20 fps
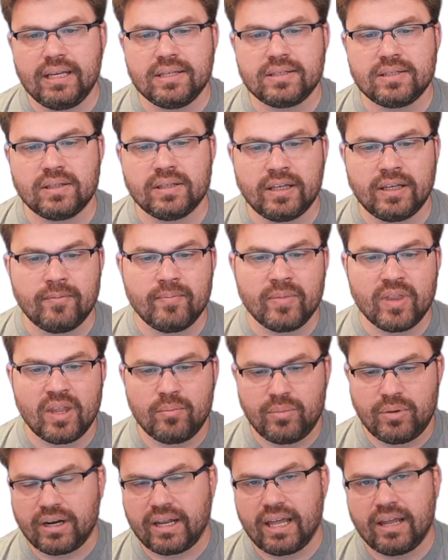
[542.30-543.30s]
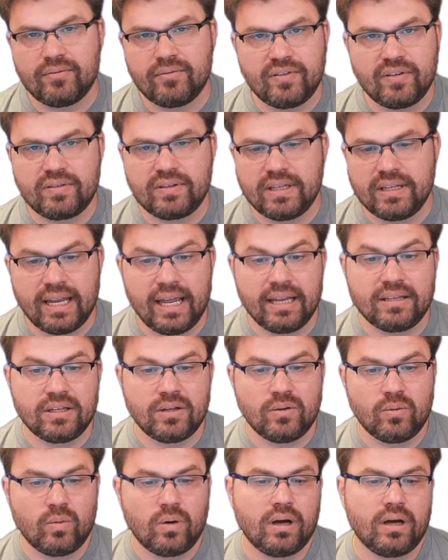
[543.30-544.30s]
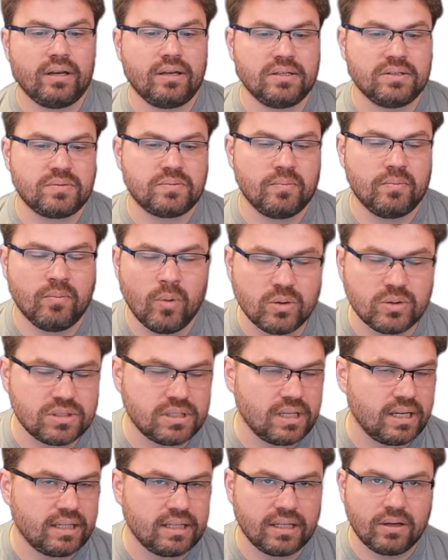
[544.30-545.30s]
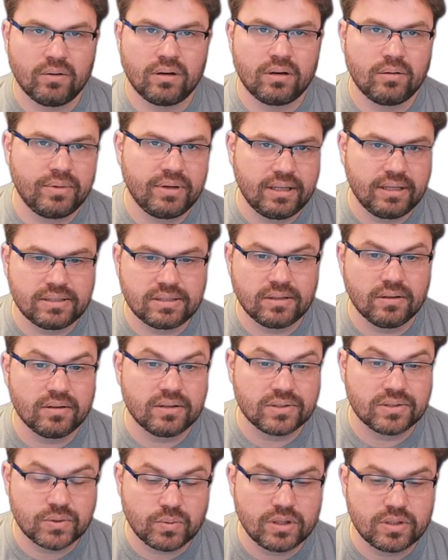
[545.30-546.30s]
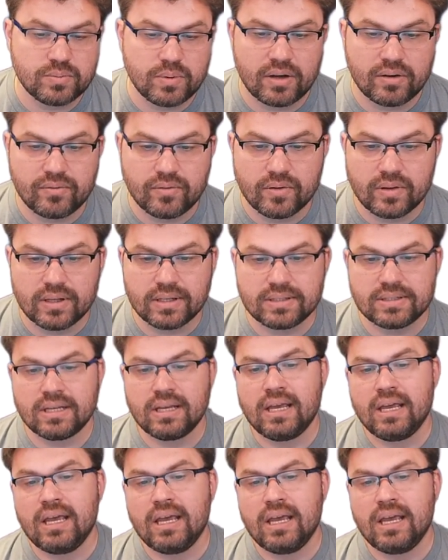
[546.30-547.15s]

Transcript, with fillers: easily. But again, fifteen to eighteen watt is most likely going to be still the sweet spot for this.